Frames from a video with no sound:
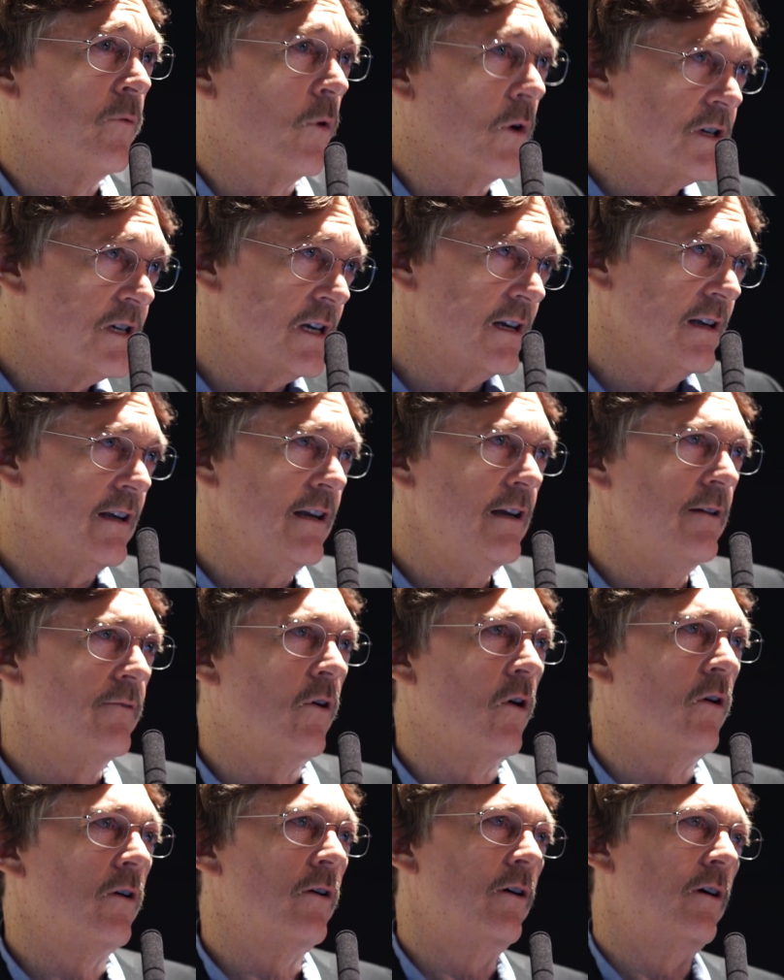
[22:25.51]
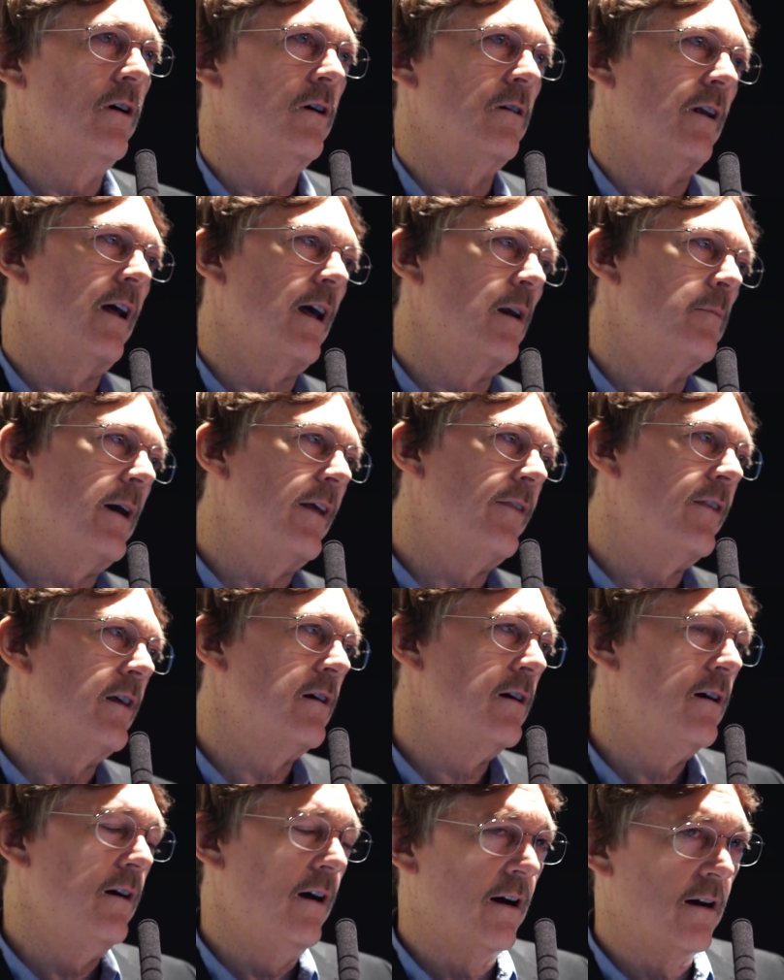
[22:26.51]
Fortunately, you've all heard a lot about the,